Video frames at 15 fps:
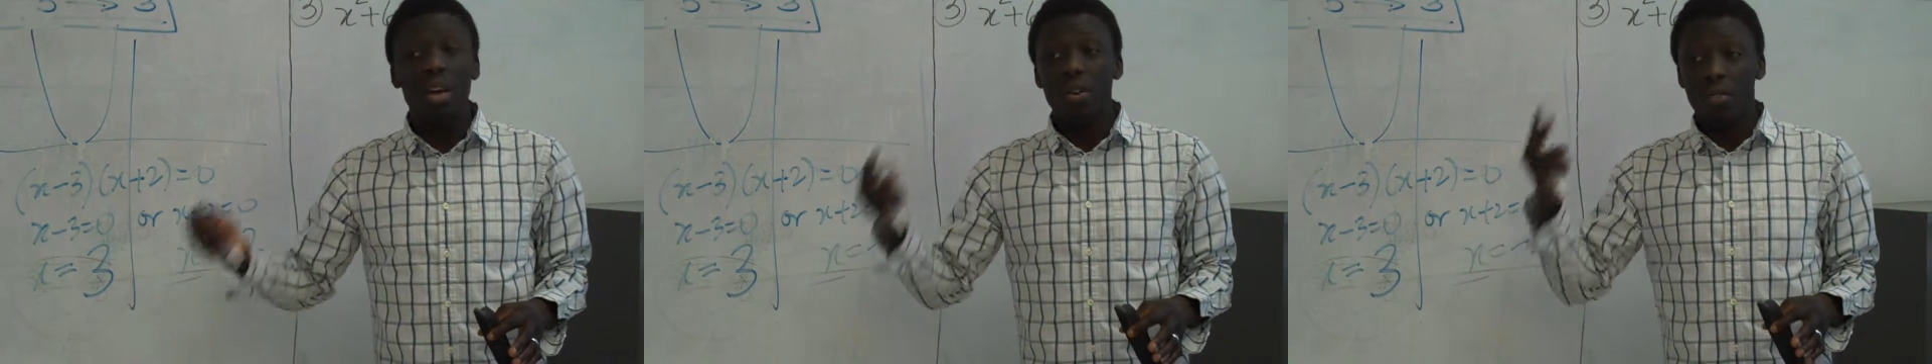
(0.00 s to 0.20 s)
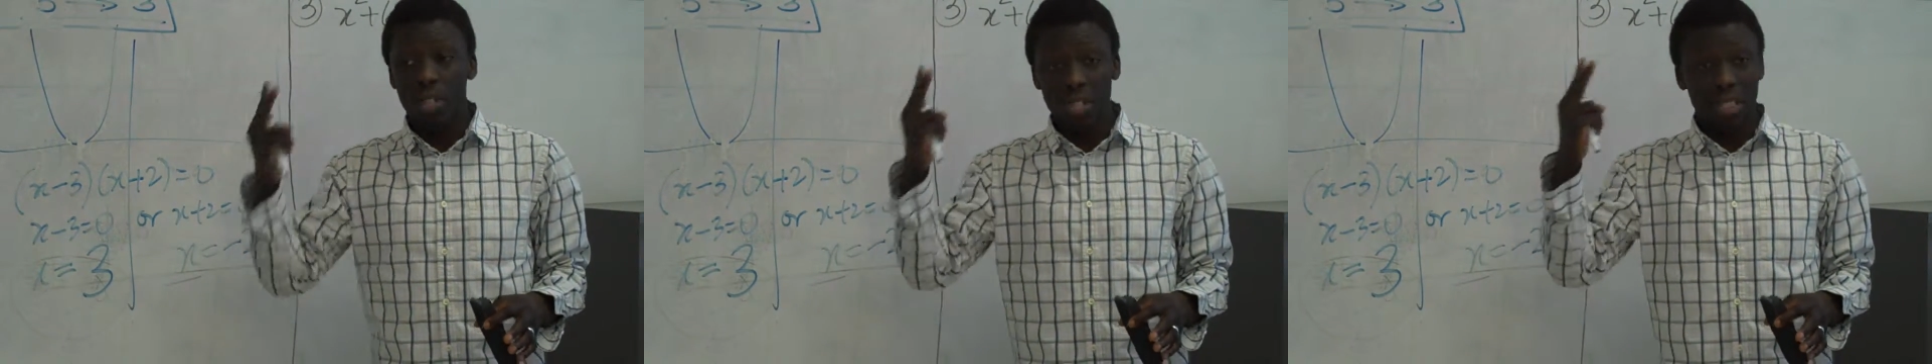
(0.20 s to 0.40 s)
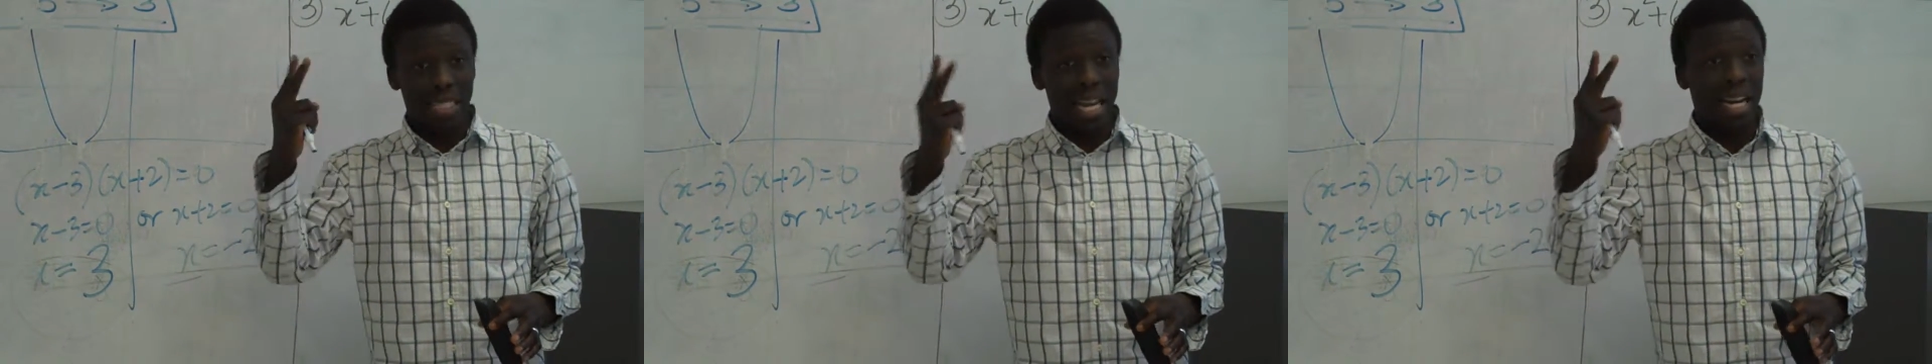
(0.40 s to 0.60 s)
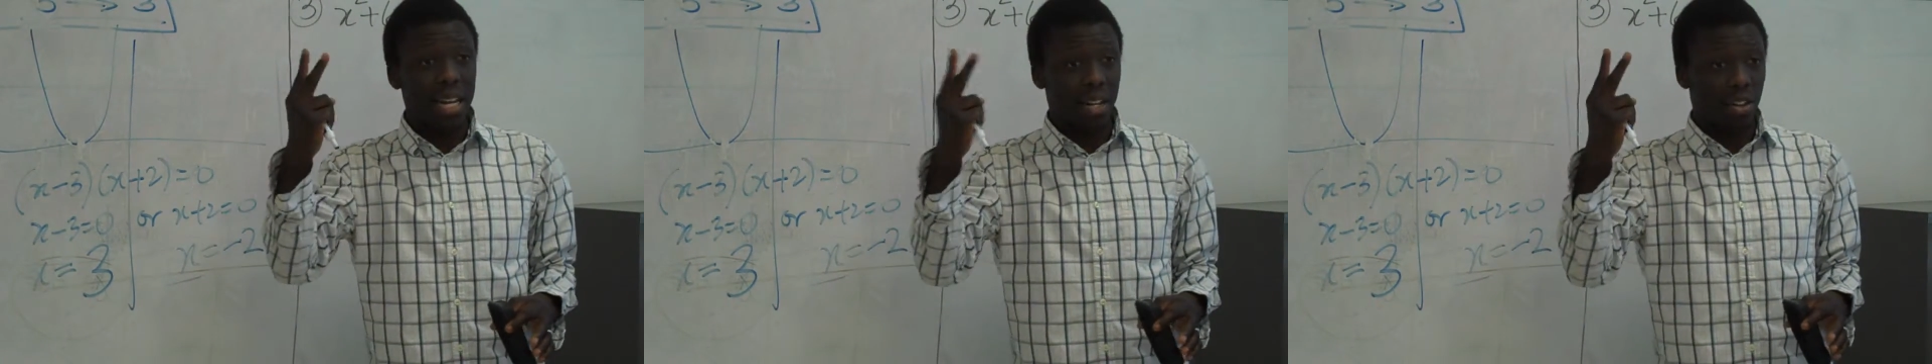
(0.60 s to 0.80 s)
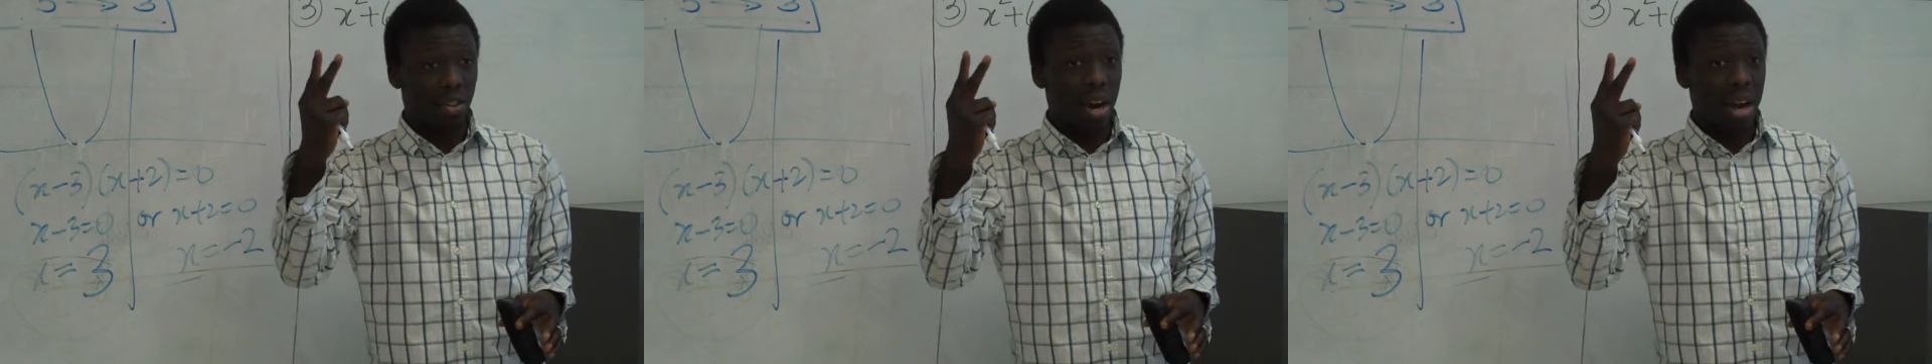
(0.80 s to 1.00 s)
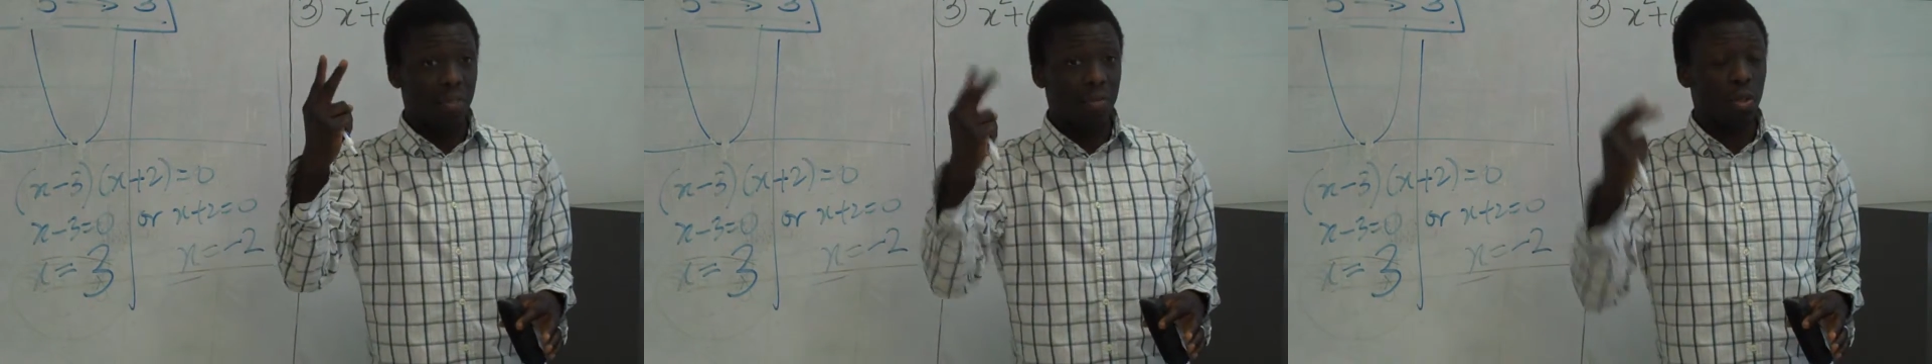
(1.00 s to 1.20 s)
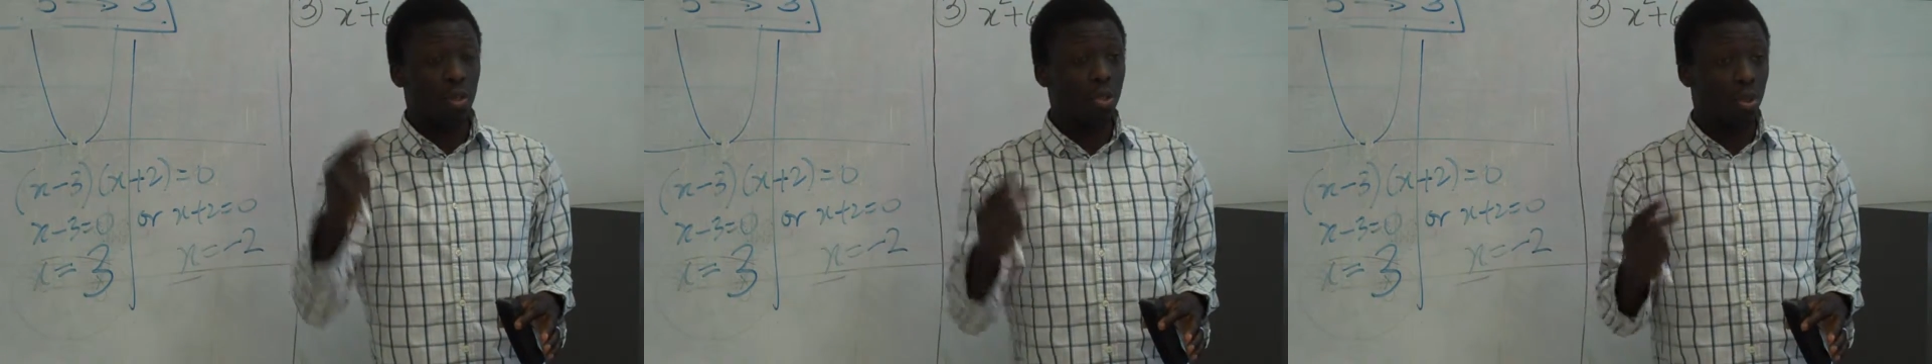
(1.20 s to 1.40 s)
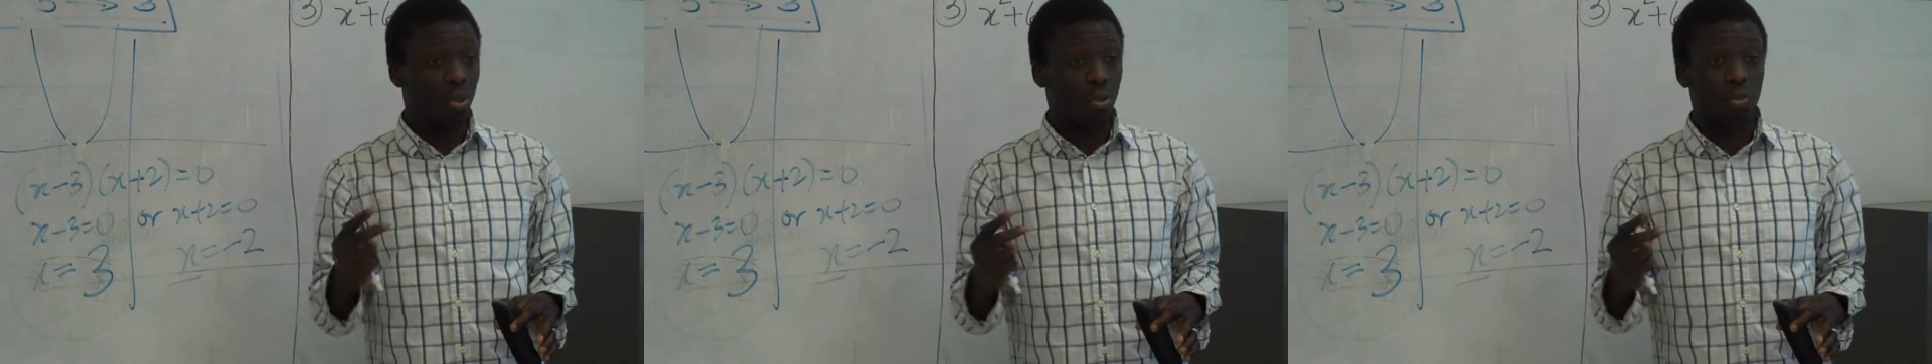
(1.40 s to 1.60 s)
for the second graph you
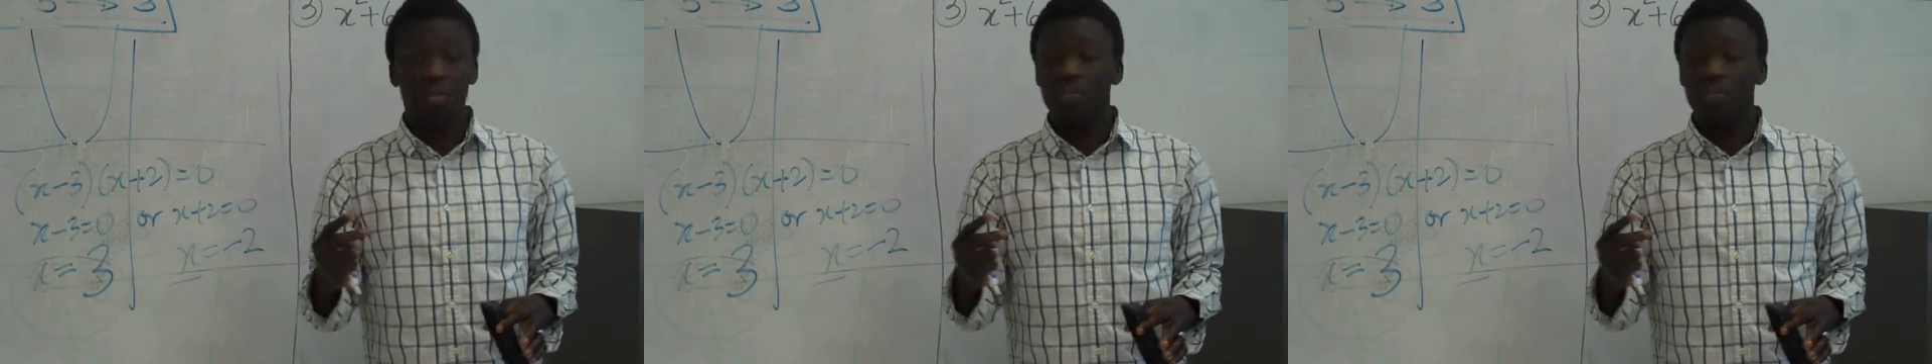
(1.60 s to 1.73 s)
drew.